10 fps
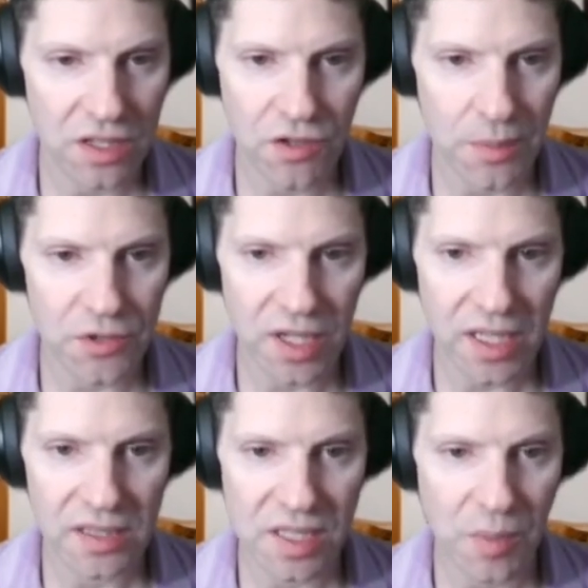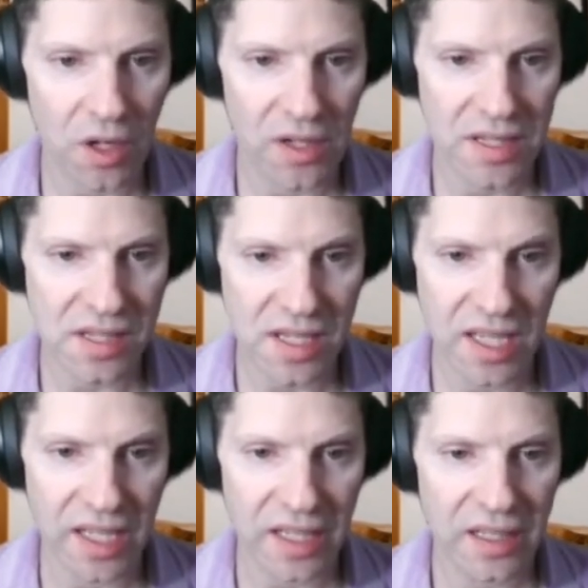trump trick unless partner has the
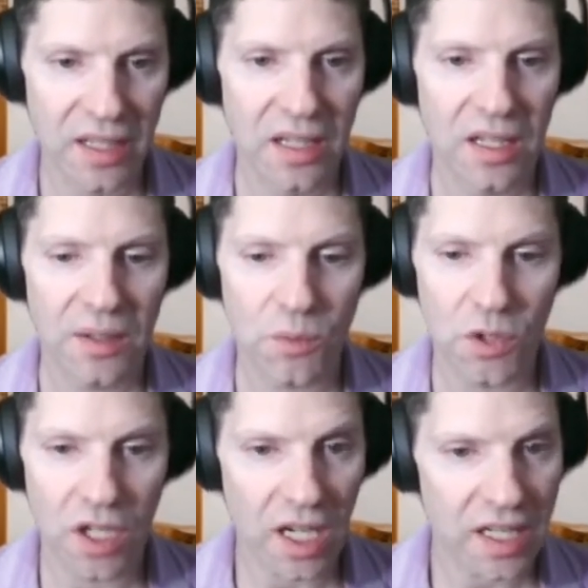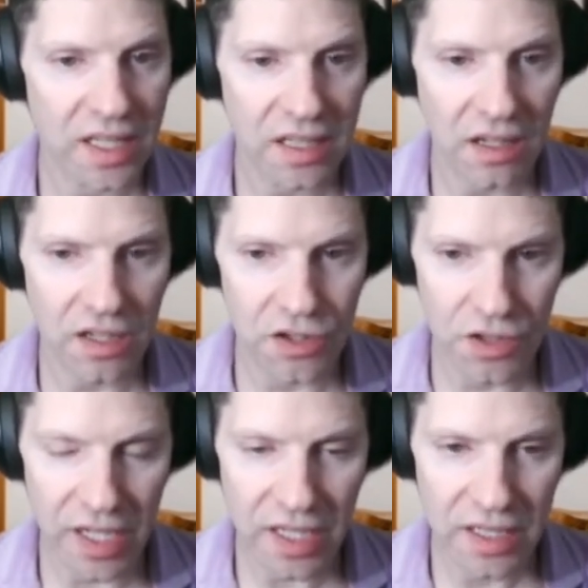king. We're not going to get a heart
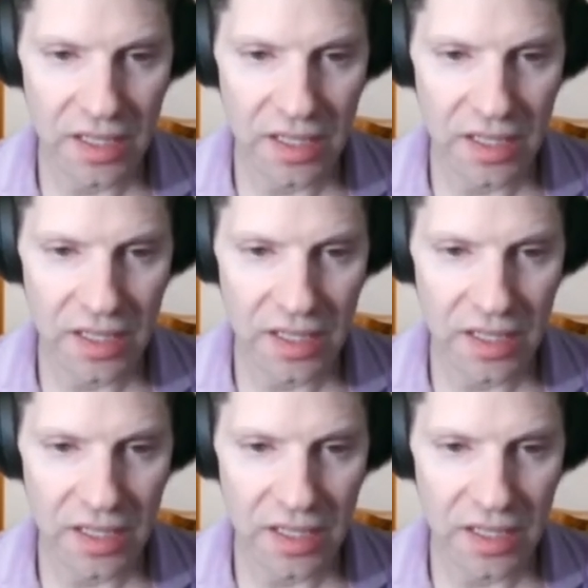trick.